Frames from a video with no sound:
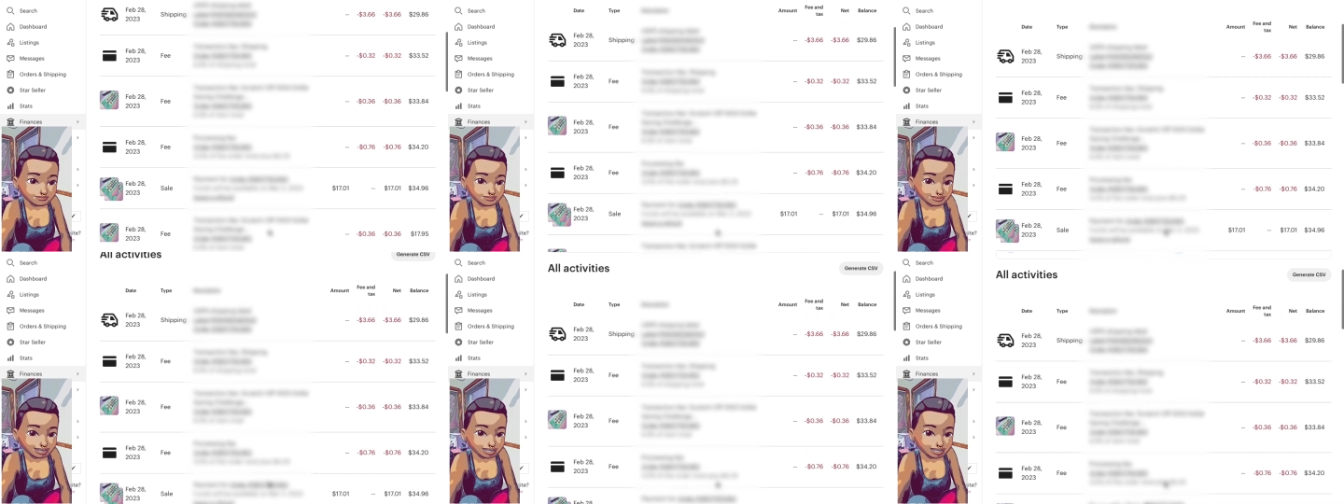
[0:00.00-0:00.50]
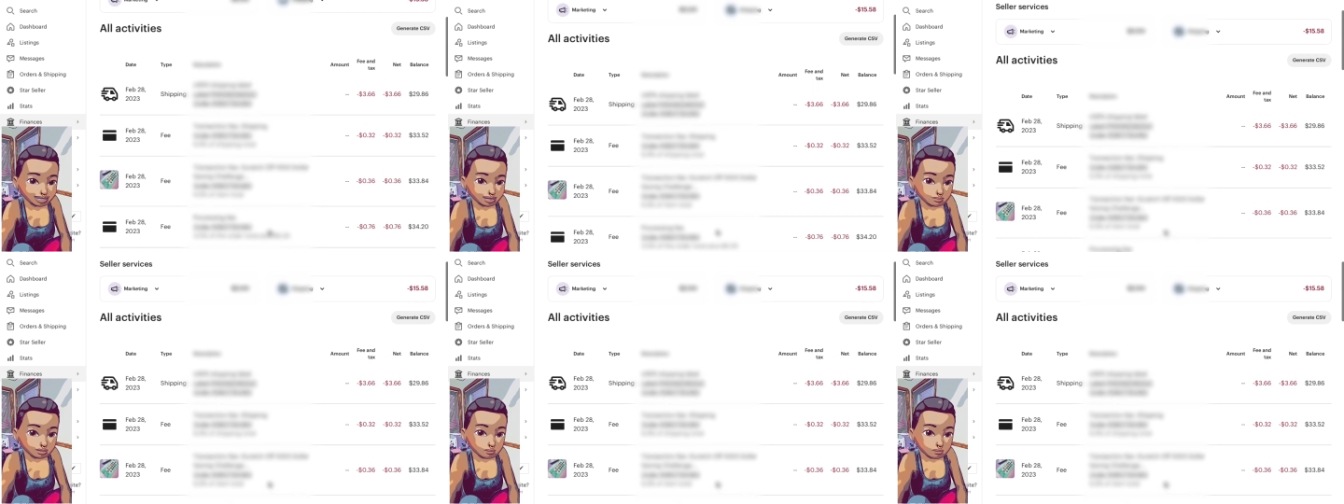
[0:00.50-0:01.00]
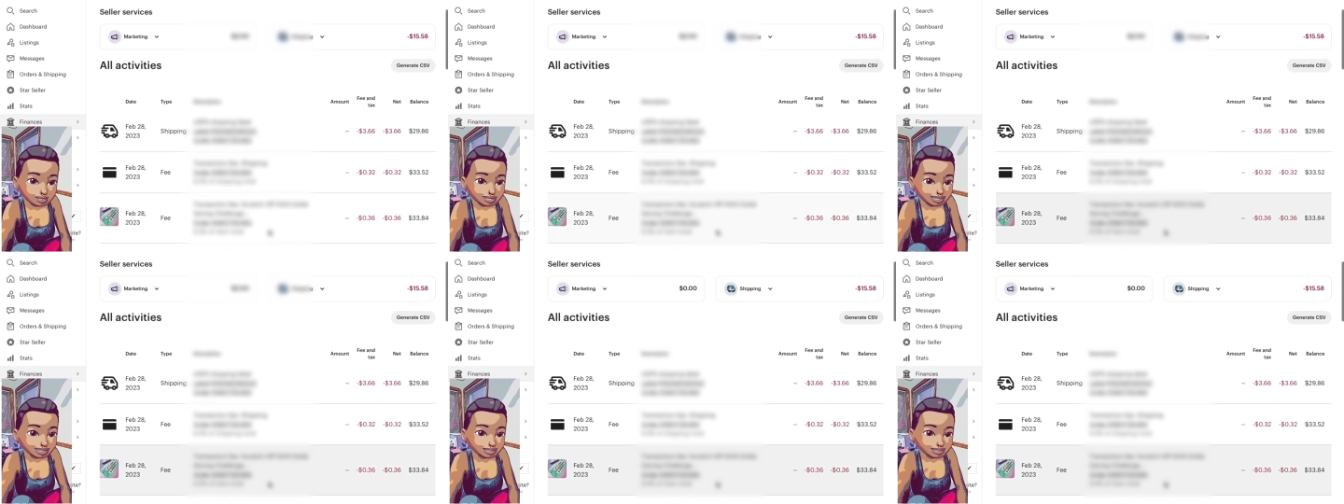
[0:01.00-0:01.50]
It's gonna take me a minute
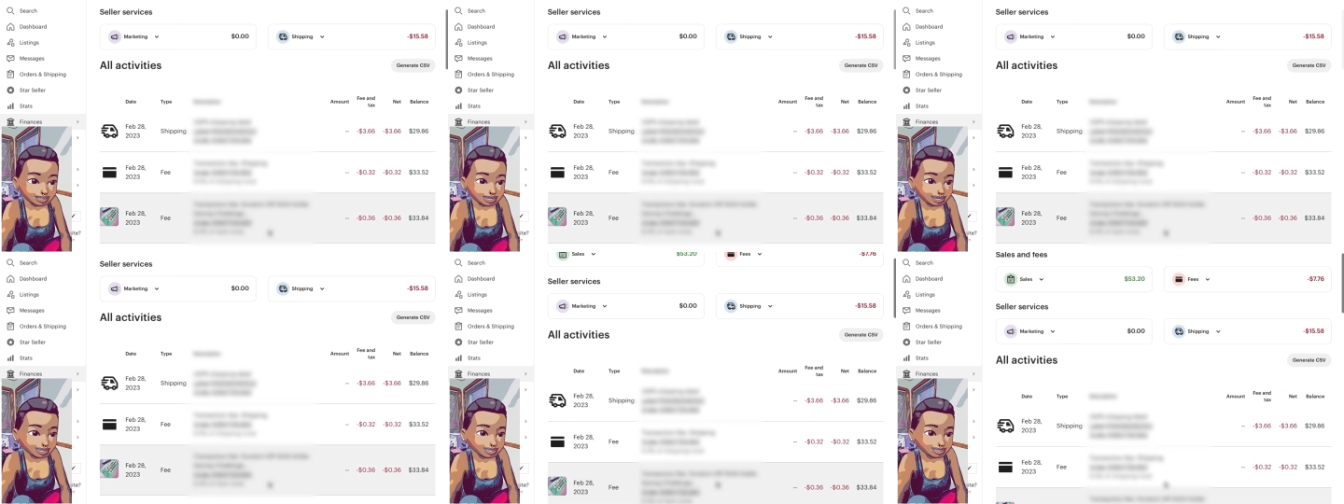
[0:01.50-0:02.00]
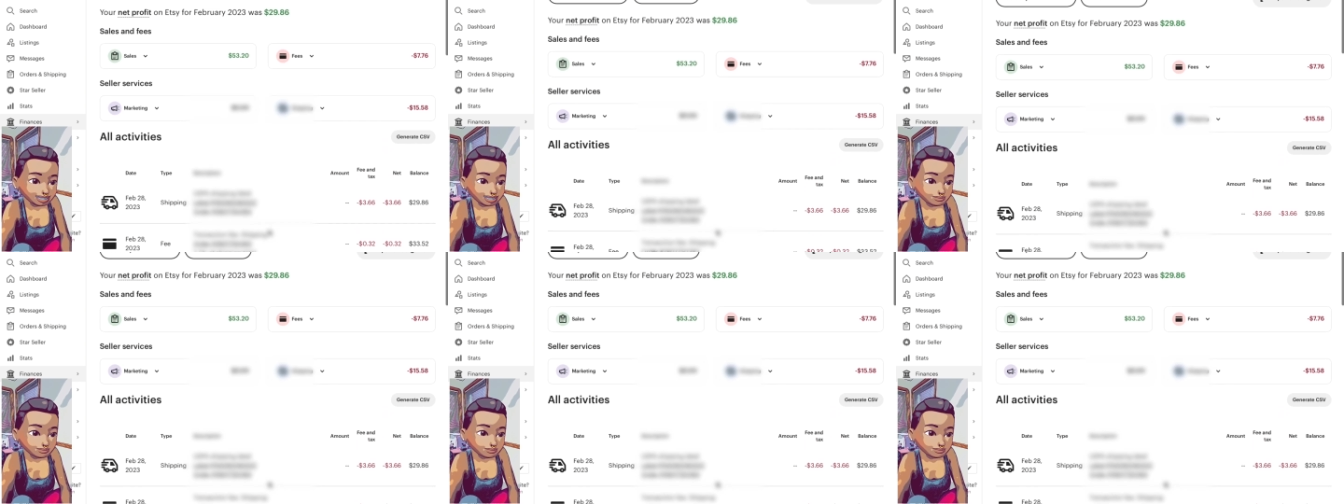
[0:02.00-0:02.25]
to understand this.